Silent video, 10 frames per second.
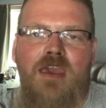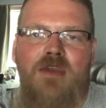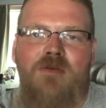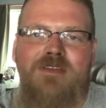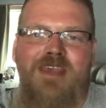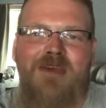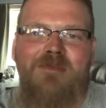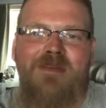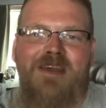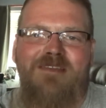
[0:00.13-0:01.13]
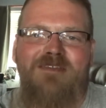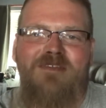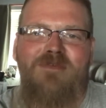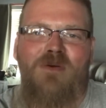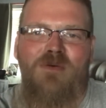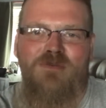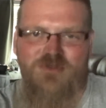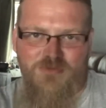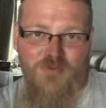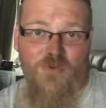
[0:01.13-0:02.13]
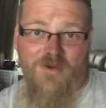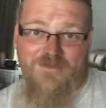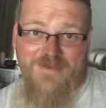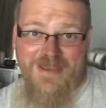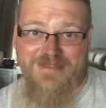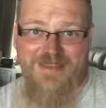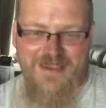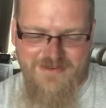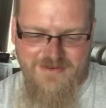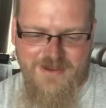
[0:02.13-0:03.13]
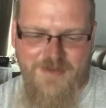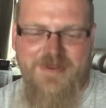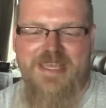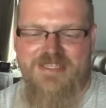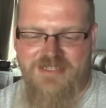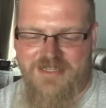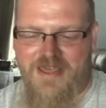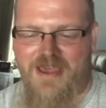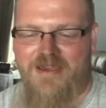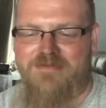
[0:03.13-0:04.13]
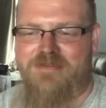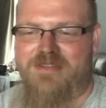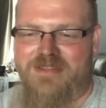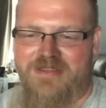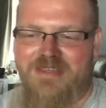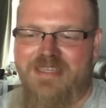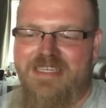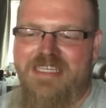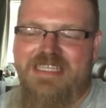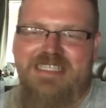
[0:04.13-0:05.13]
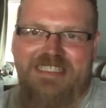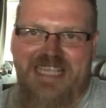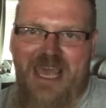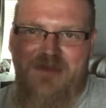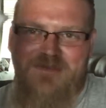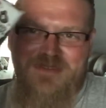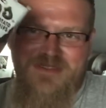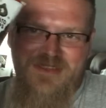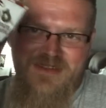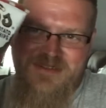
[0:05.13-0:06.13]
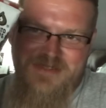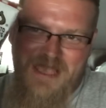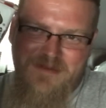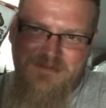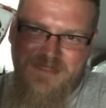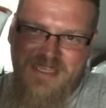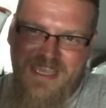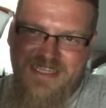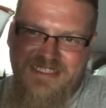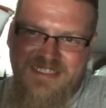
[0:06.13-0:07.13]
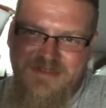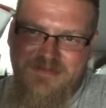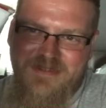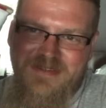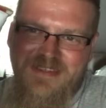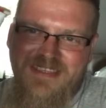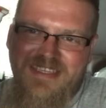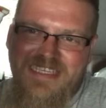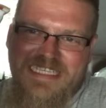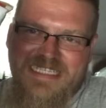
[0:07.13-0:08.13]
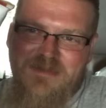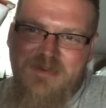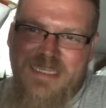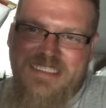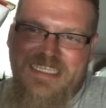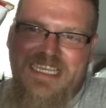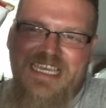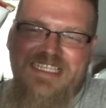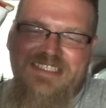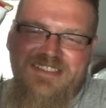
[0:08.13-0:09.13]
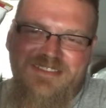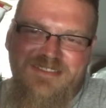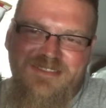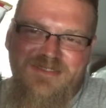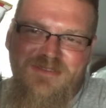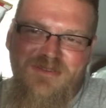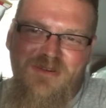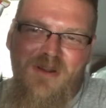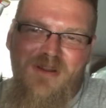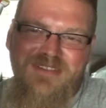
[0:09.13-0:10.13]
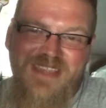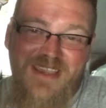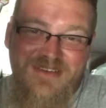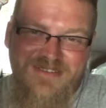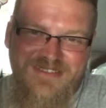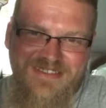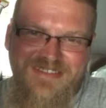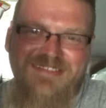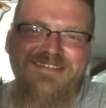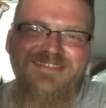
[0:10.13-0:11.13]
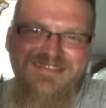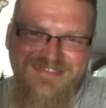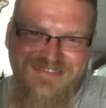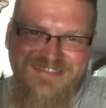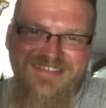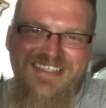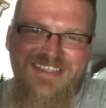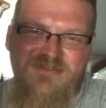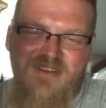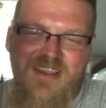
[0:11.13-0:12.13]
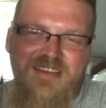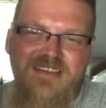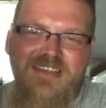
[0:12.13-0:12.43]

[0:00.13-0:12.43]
Hey, what's happening out there, folks? Your boy Fat Tater coming at you live with the Zapps, another Zapps potato chips, spicy Cajun, Crawtators. That's right.